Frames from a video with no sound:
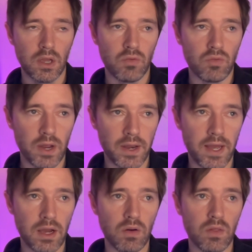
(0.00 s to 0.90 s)
Right
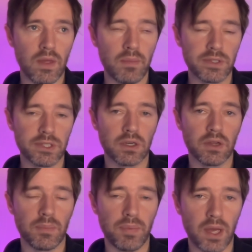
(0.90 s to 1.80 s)
now, they're missing a lot
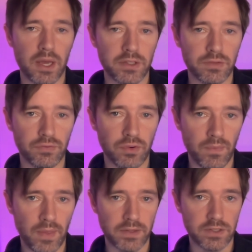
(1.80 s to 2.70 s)
of players from
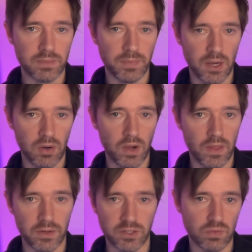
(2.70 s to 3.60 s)
that spell where
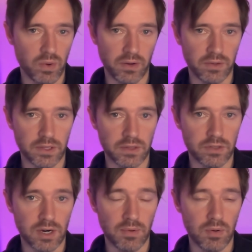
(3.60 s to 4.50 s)
they just went on and did the
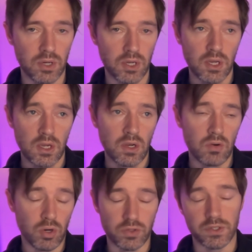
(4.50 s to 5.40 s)
treble.
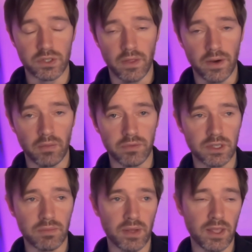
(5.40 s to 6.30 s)
Rodri's not there, obviously,
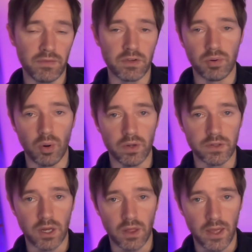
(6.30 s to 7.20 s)
but Kevin De Bruyne is
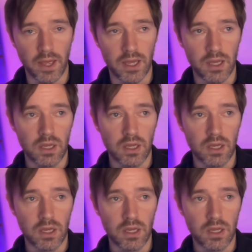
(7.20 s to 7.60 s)
not there.